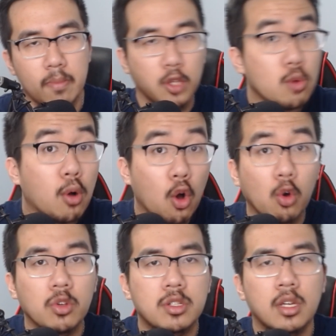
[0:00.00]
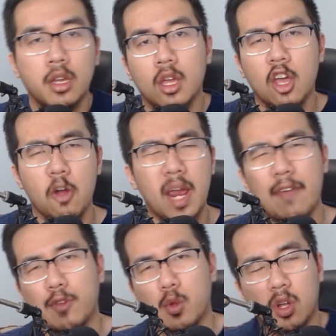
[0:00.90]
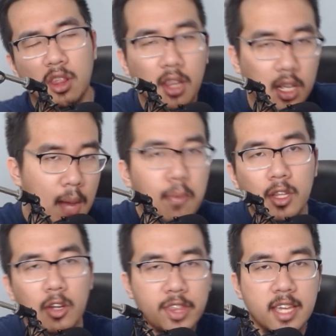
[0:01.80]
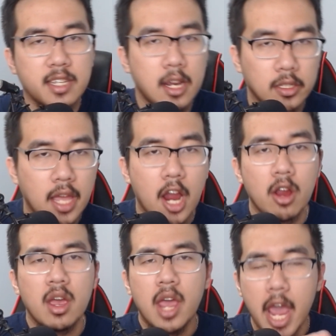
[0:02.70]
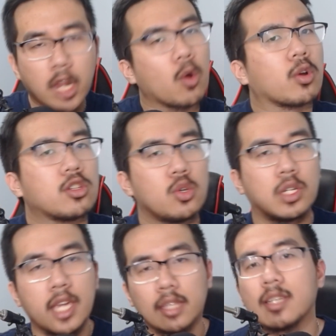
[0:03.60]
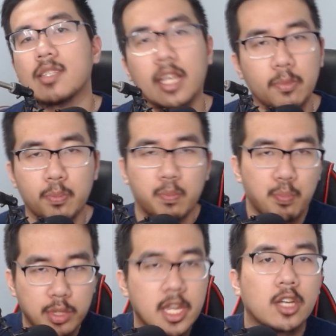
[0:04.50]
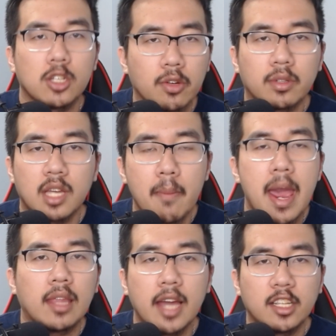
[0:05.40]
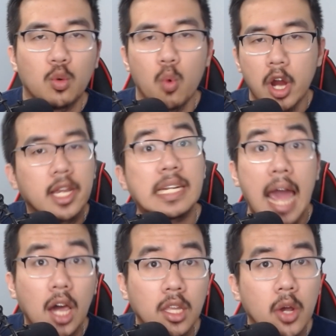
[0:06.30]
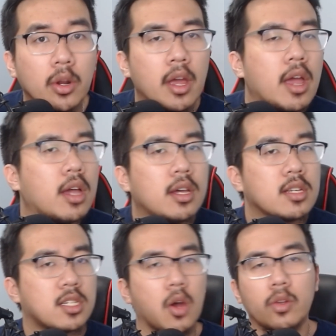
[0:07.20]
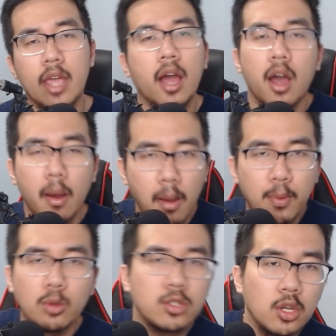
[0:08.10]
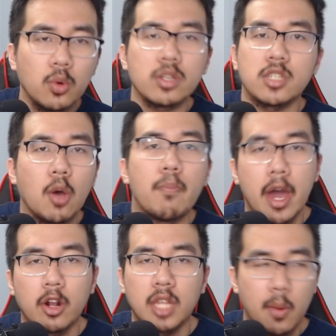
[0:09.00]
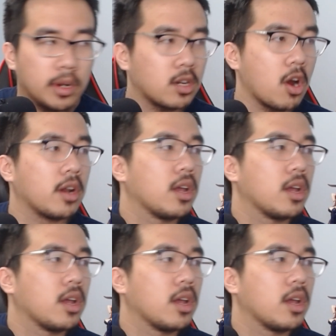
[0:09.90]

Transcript: loopholes, might have to do a couple little things here and there in order to get this particular command line to work and download. So yeah, Ubuntu is still better in that regard.